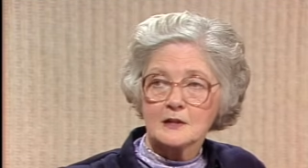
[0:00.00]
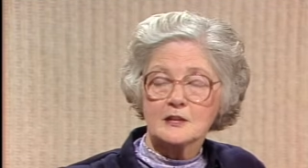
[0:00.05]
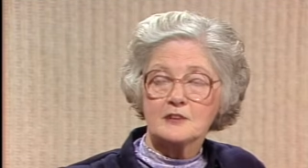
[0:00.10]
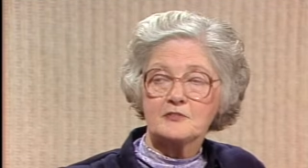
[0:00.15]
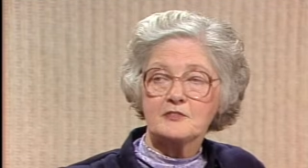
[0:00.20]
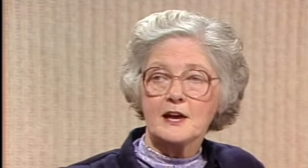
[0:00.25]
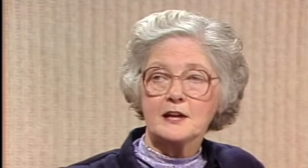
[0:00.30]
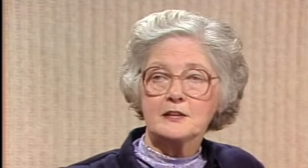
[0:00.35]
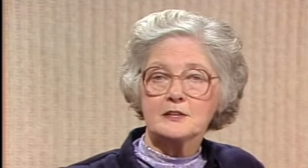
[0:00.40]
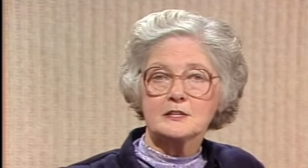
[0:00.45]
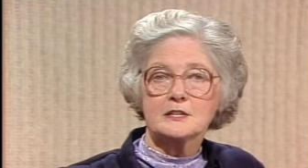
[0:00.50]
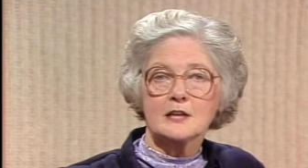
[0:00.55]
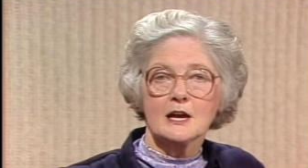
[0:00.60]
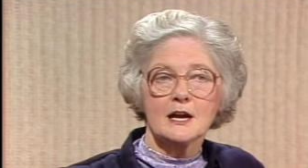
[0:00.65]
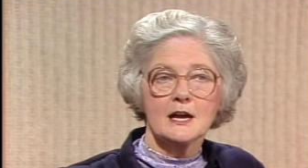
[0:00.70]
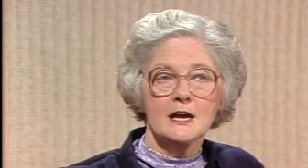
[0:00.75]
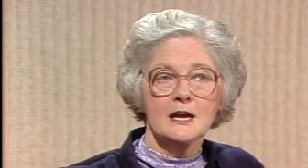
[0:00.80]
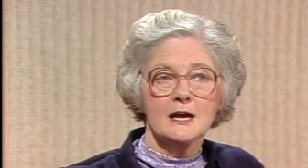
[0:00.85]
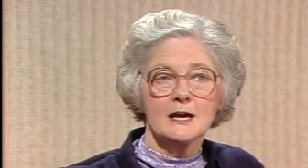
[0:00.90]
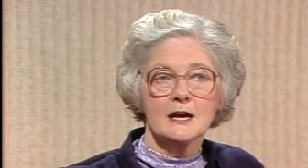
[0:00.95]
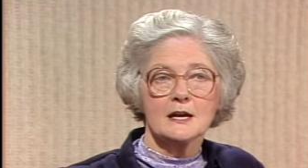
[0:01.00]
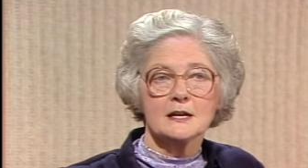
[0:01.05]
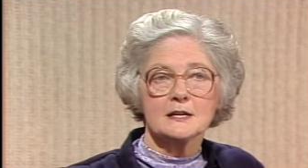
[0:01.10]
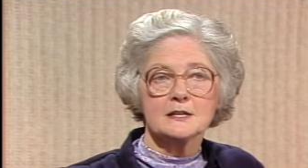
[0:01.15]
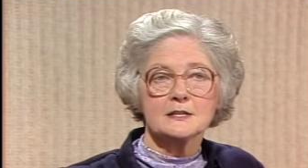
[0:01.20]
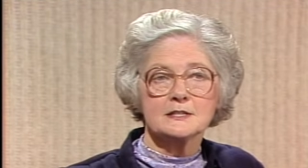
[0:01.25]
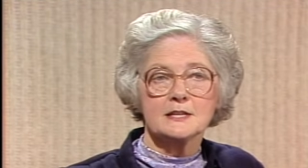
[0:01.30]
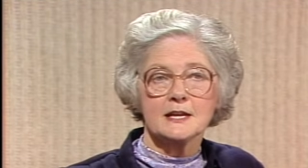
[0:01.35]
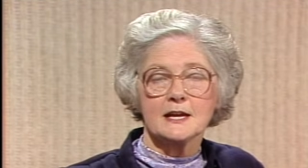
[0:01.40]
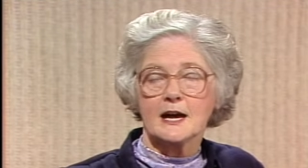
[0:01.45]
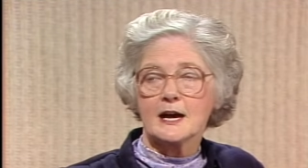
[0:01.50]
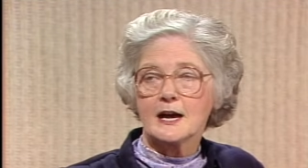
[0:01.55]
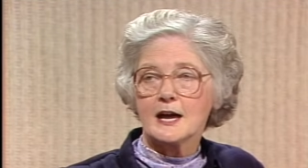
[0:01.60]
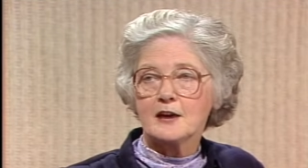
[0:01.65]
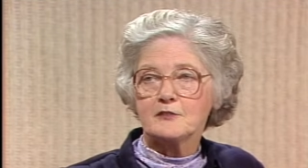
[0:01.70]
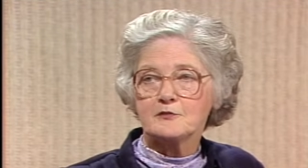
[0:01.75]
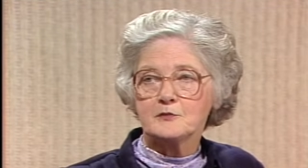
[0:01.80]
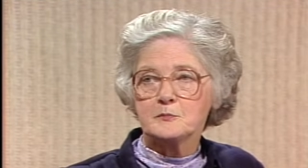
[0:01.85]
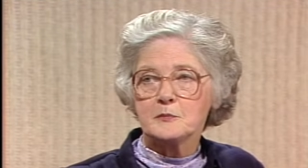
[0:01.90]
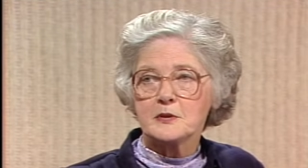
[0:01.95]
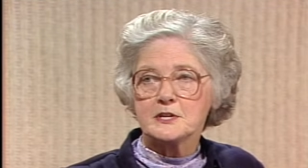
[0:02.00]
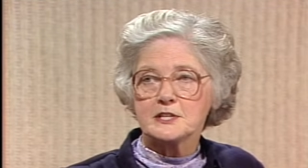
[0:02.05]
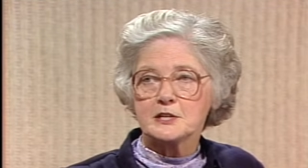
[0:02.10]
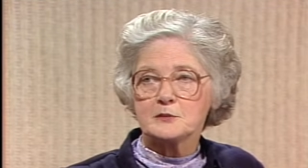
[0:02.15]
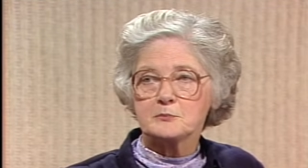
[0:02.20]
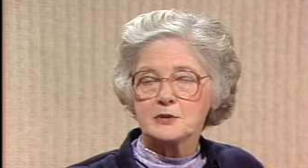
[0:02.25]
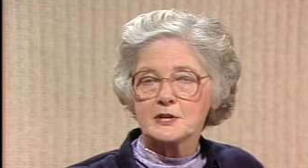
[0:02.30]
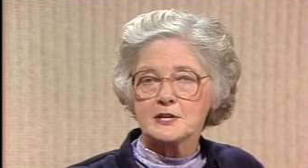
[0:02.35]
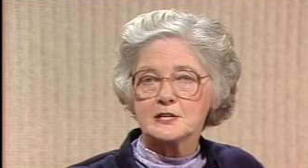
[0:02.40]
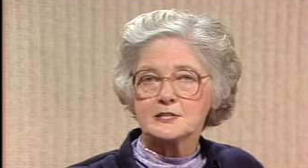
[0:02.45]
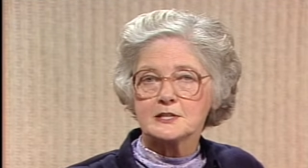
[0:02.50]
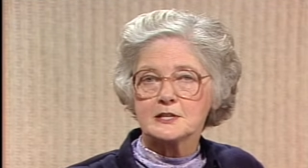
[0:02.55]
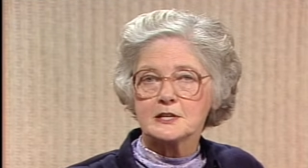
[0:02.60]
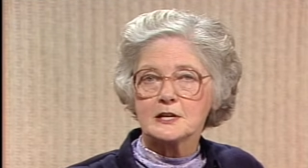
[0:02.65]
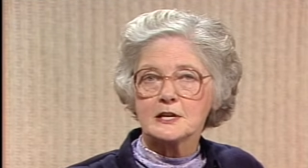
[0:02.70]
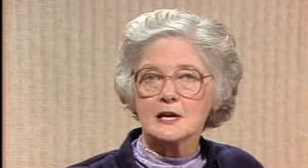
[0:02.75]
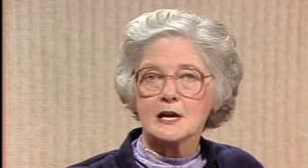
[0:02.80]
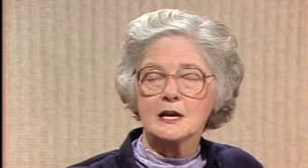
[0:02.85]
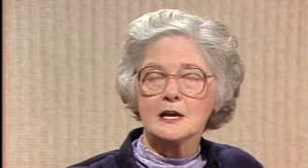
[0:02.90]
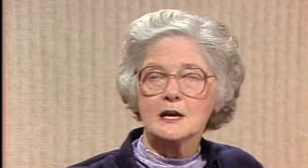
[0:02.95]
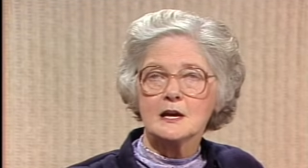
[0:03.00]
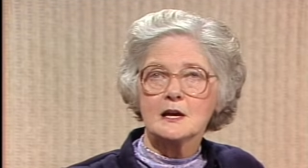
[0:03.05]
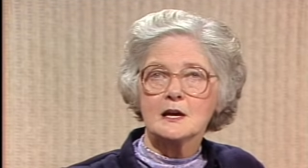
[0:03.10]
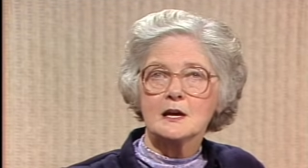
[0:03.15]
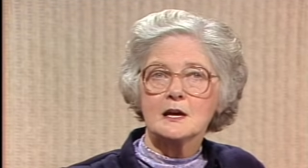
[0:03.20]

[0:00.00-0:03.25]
The fact that I say I haven't met it personally